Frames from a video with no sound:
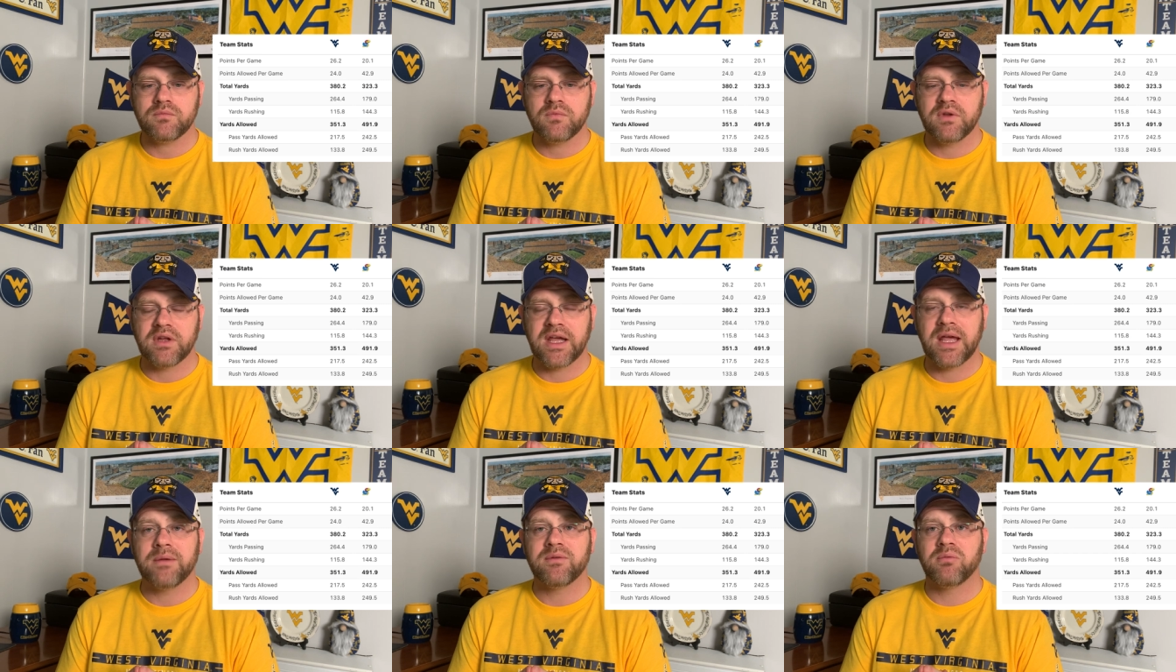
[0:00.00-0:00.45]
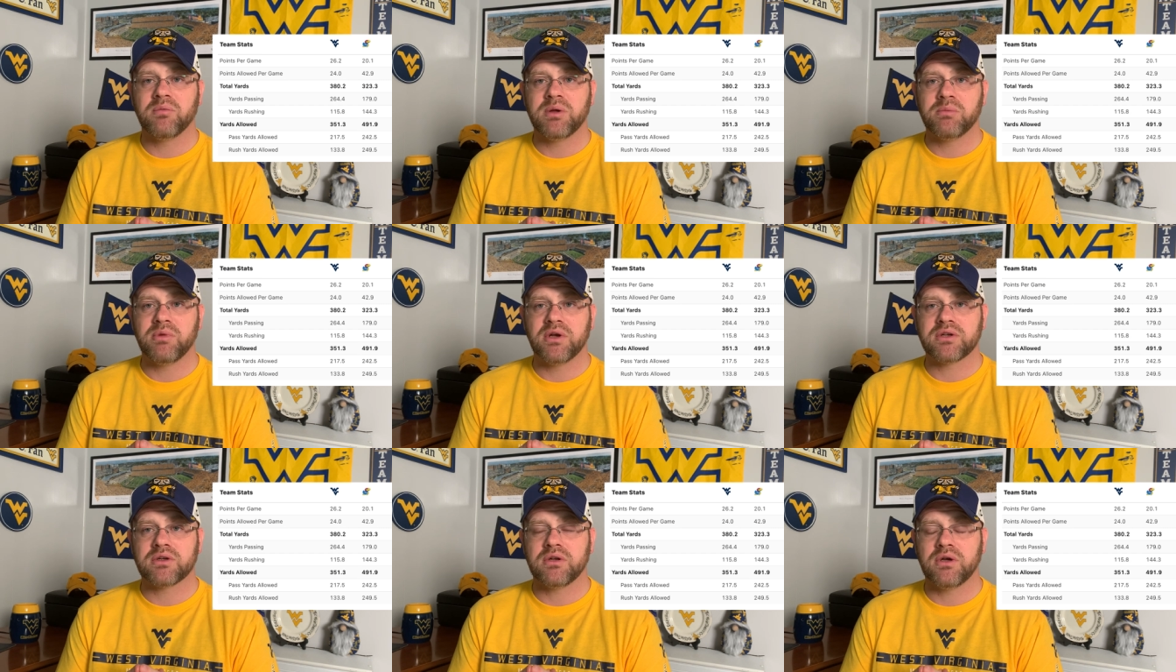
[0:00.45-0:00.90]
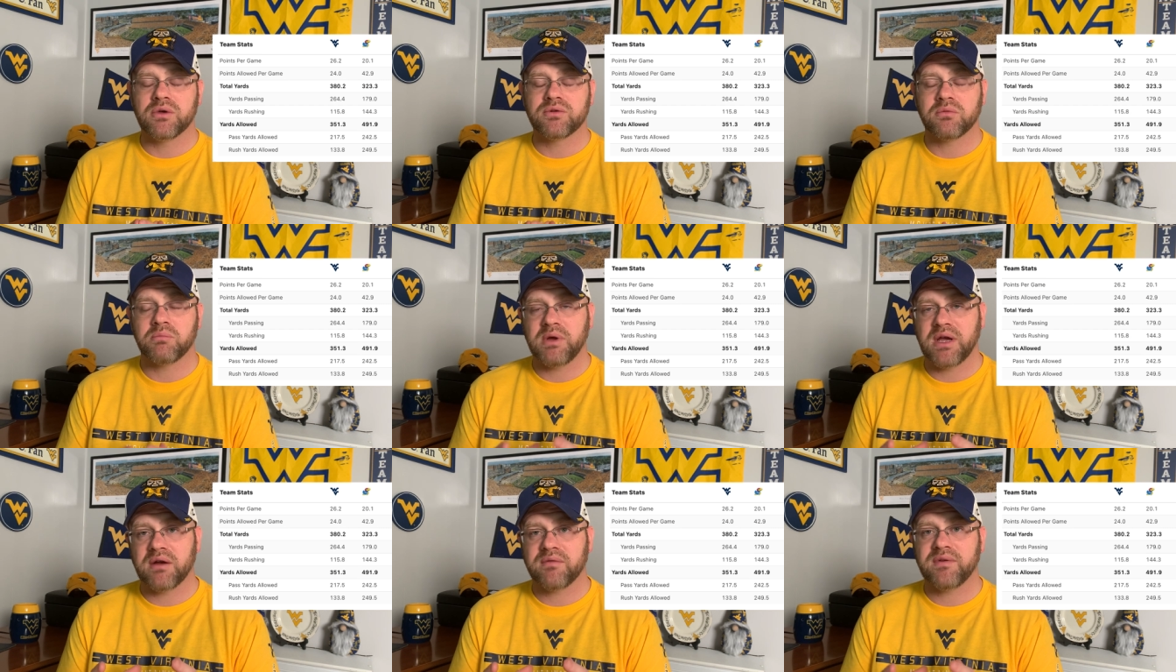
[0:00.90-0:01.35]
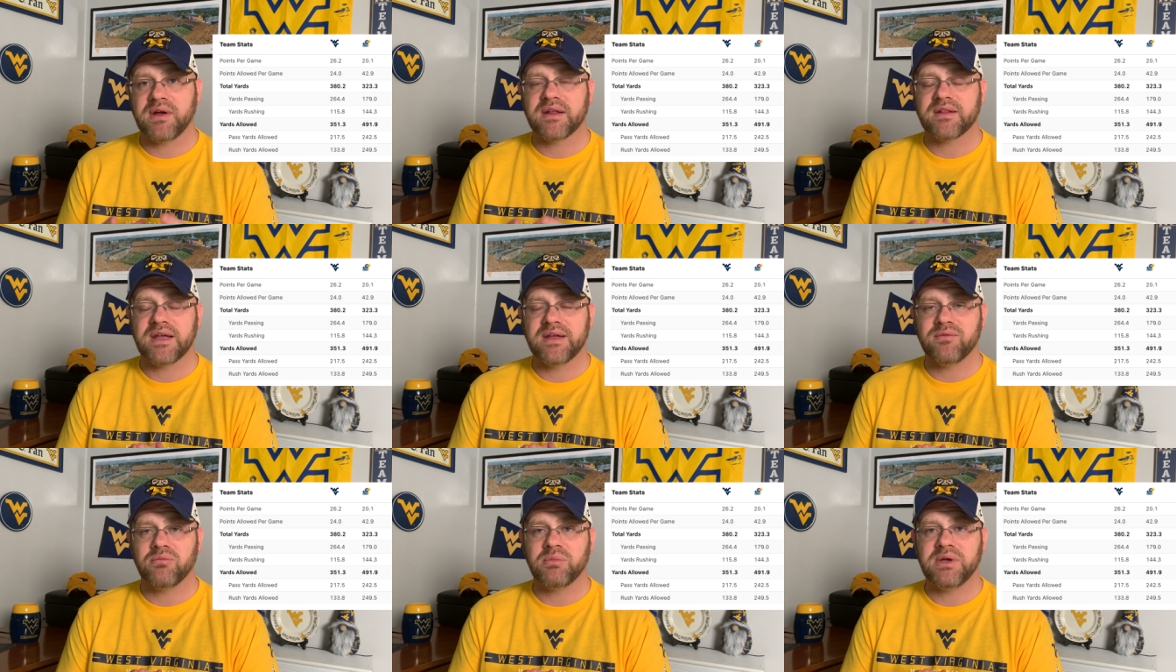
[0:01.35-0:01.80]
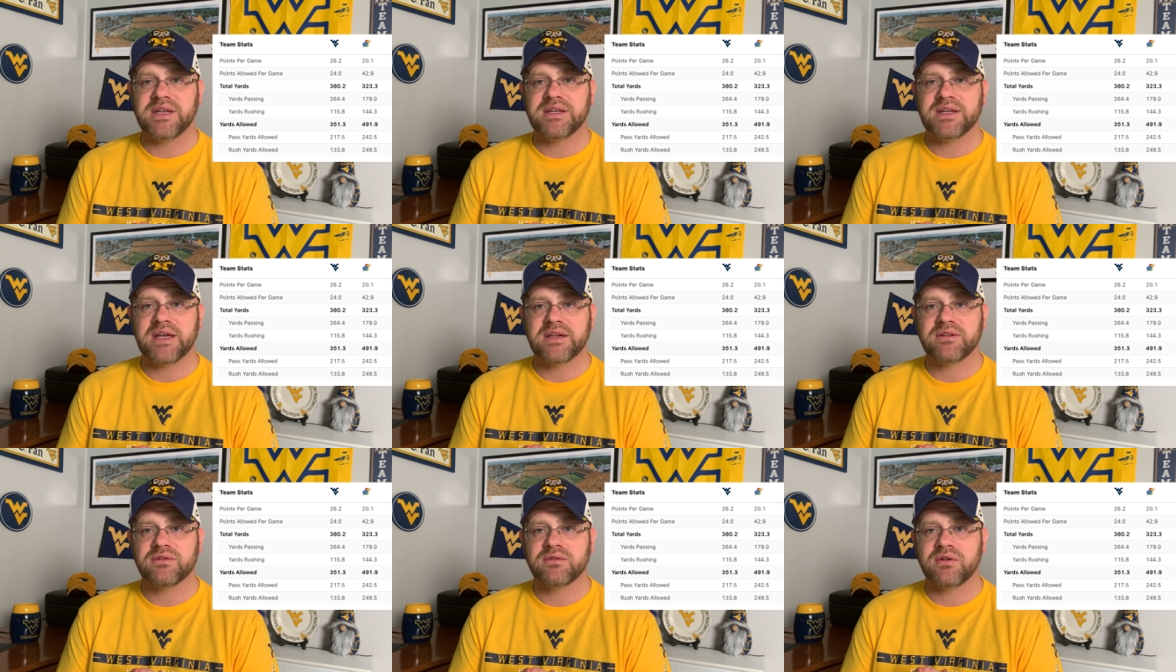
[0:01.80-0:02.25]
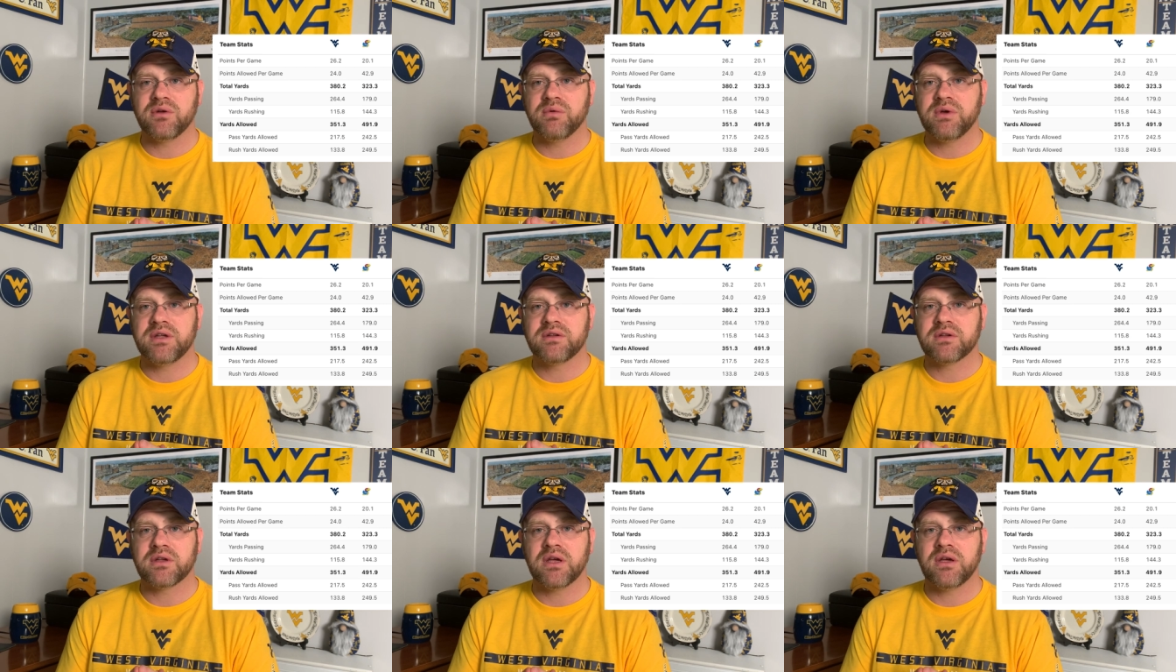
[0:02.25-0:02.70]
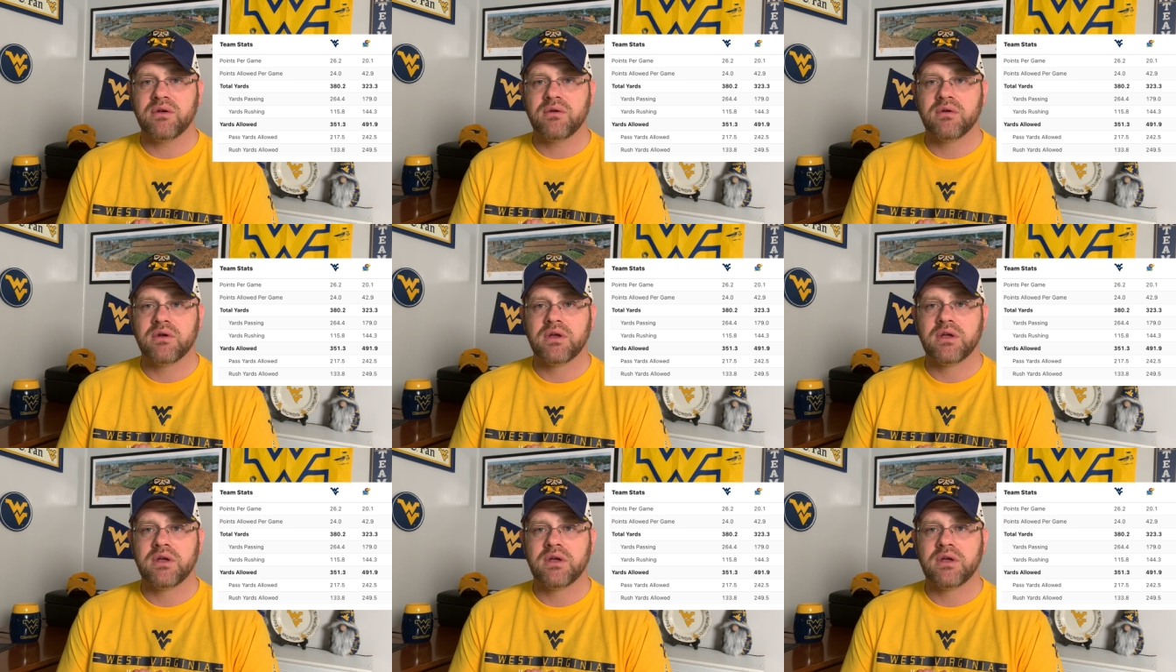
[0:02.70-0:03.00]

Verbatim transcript: the games have been much closer. Matter of fact, they even beat Texas two weeks ago.